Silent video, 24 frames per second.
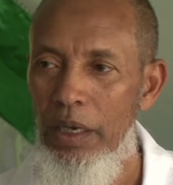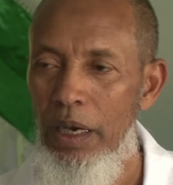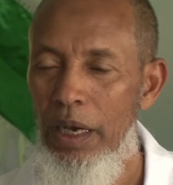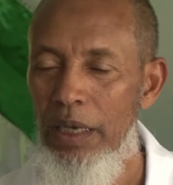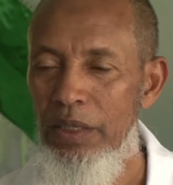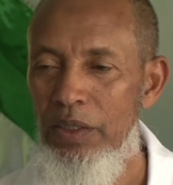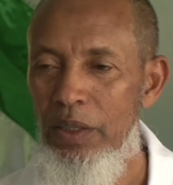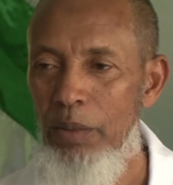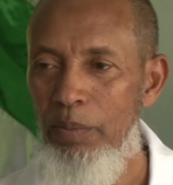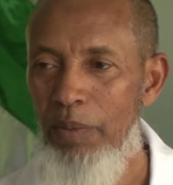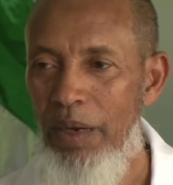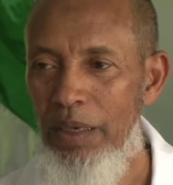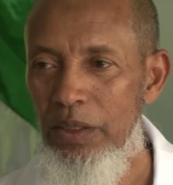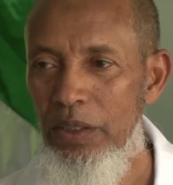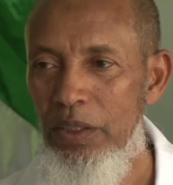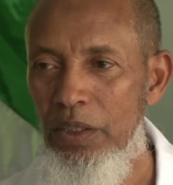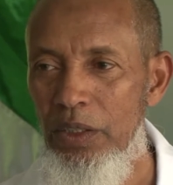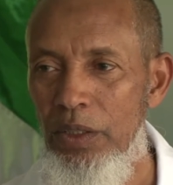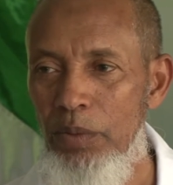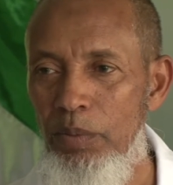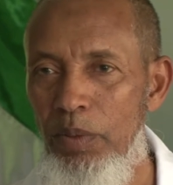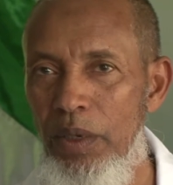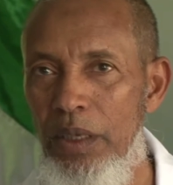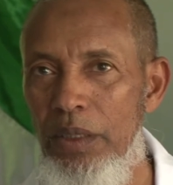as a
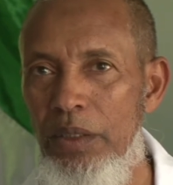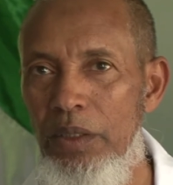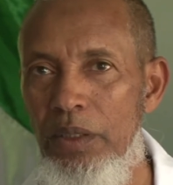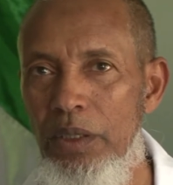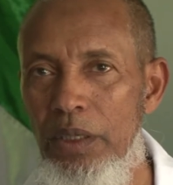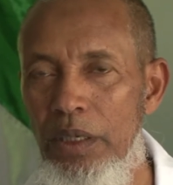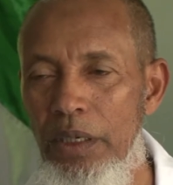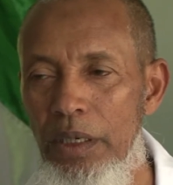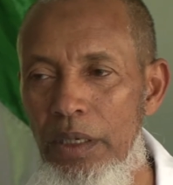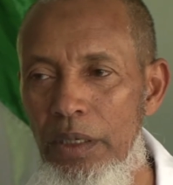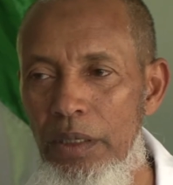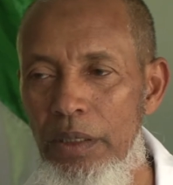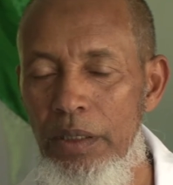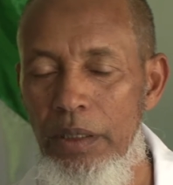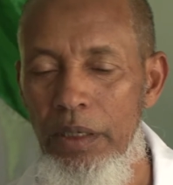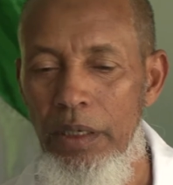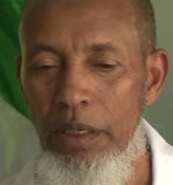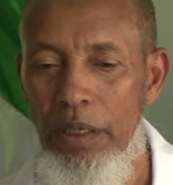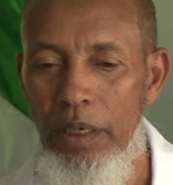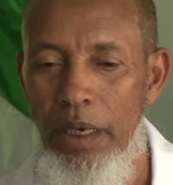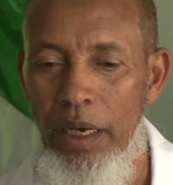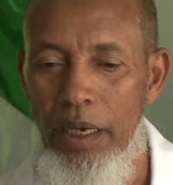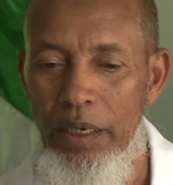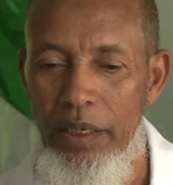participant
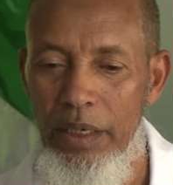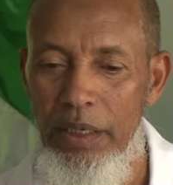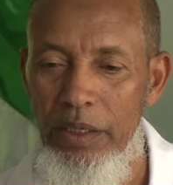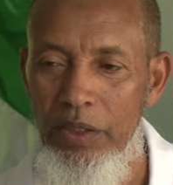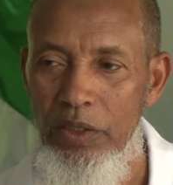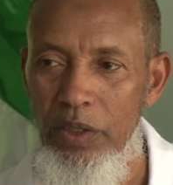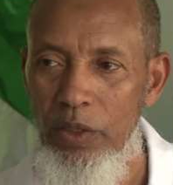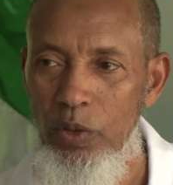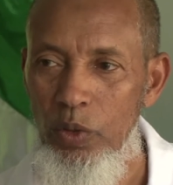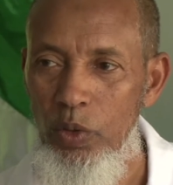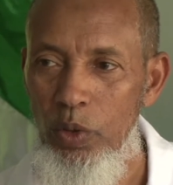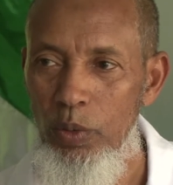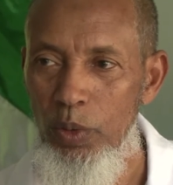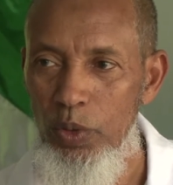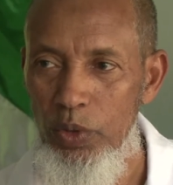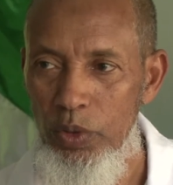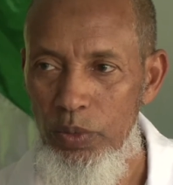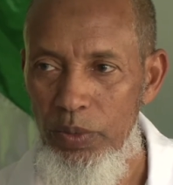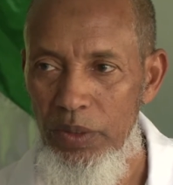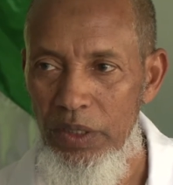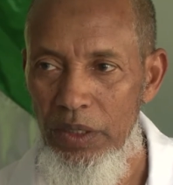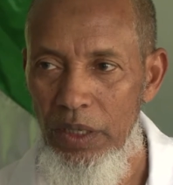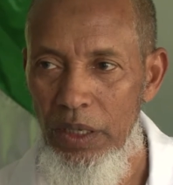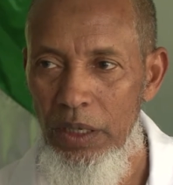in Hargeisa Group
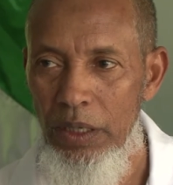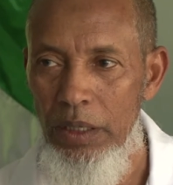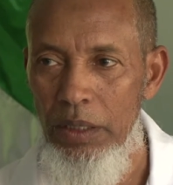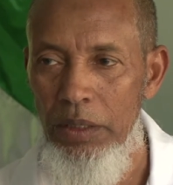Hospital.